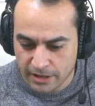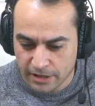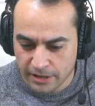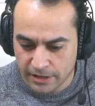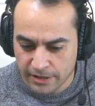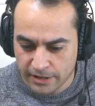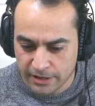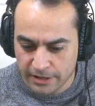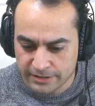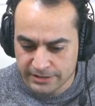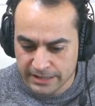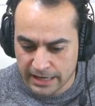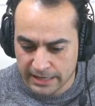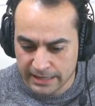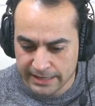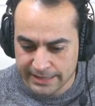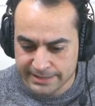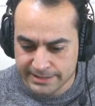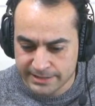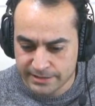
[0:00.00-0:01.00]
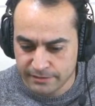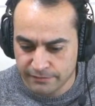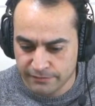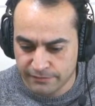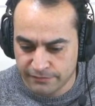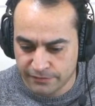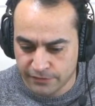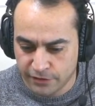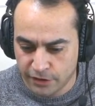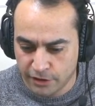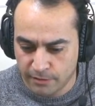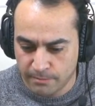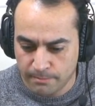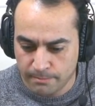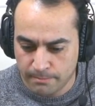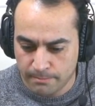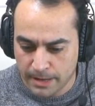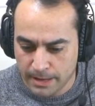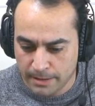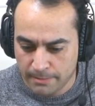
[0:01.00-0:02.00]
Adalis
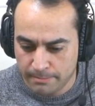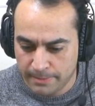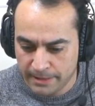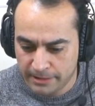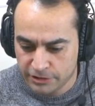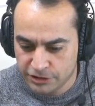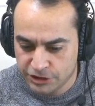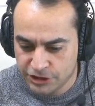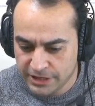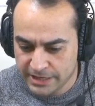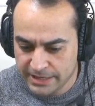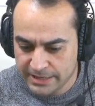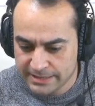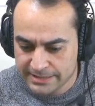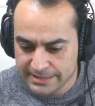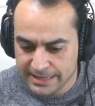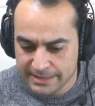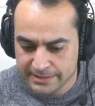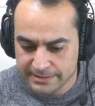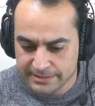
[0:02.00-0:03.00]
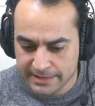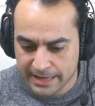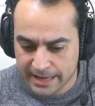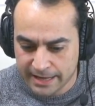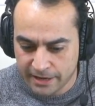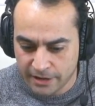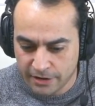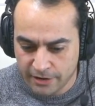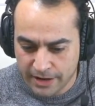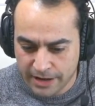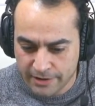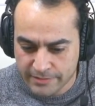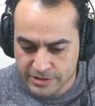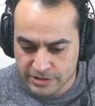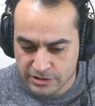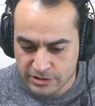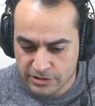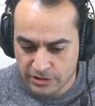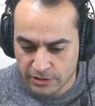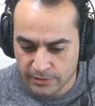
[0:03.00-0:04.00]
from Belgique, is that? Hello, how are
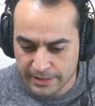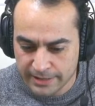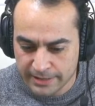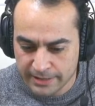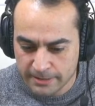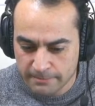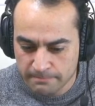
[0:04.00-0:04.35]
you doing?